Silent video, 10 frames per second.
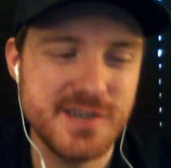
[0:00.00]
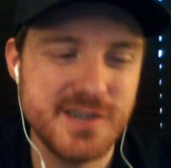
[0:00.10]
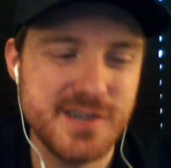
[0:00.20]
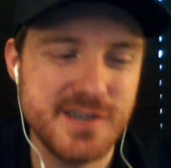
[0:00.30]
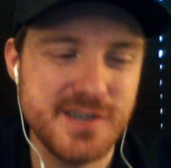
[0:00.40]

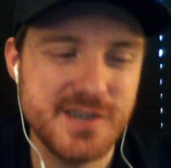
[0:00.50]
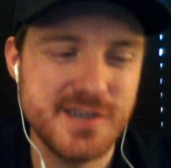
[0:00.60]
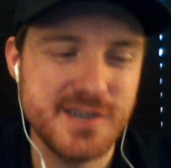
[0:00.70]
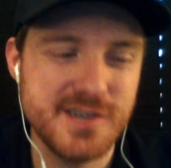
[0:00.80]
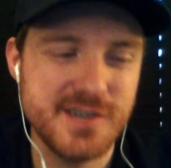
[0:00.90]
who
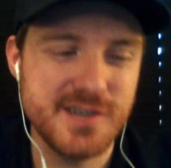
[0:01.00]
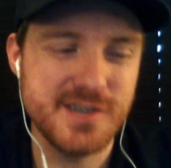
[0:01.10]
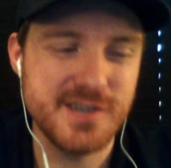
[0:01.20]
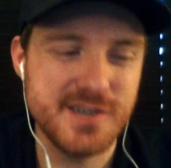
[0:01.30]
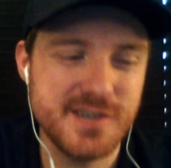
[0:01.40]
doesn't allow
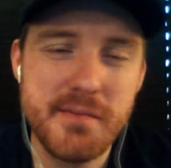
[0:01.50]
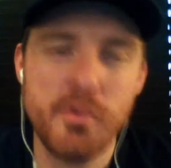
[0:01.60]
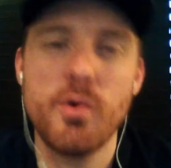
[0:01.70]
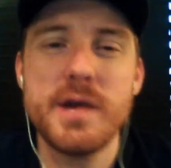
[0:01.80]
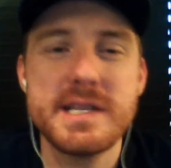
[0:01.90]
as many
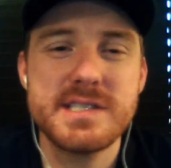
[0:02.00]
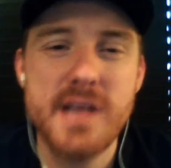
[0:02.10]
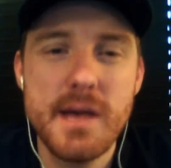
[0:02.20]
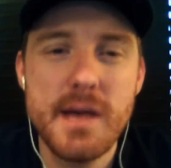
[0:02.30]
points,